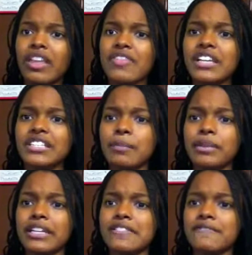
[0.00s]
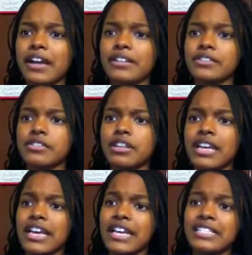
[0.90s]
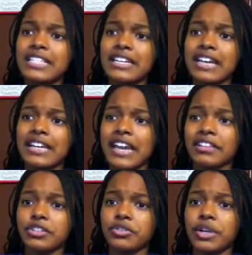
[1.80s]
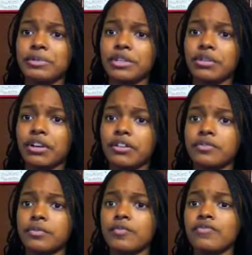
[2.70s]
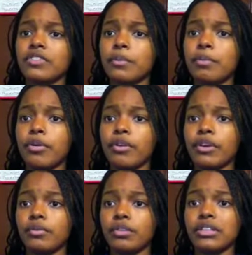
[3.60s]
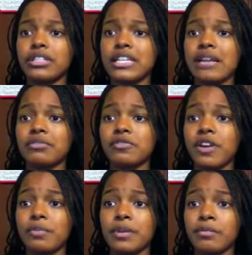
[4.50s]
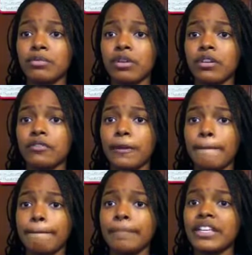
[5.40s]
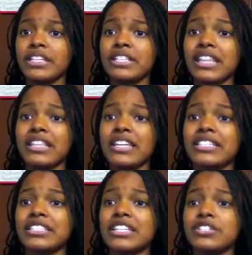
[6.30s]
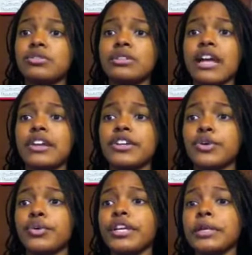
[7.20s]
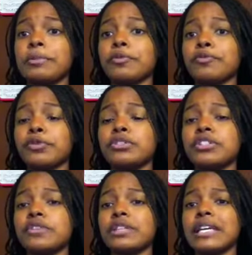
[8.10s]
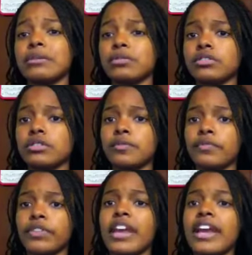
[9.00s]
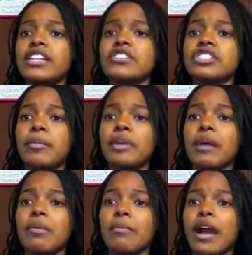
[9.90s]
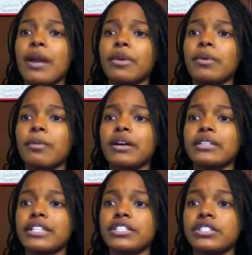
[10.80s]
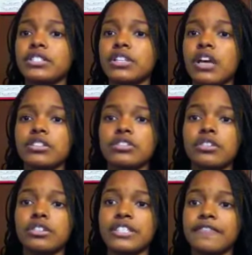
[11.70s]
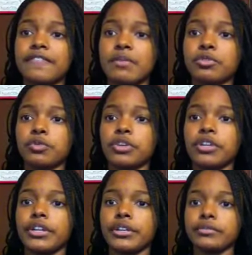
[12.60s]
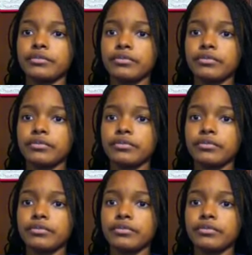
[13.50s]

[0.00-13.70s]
Thou shalt plant a vineyard, and shalt not gather the grapes thereof. Boy, weren't the times of our people rough? Shall the nation that you do not know eat up the fruits of your labors? And you shall become a byword among nations, also known as that famous word nigger.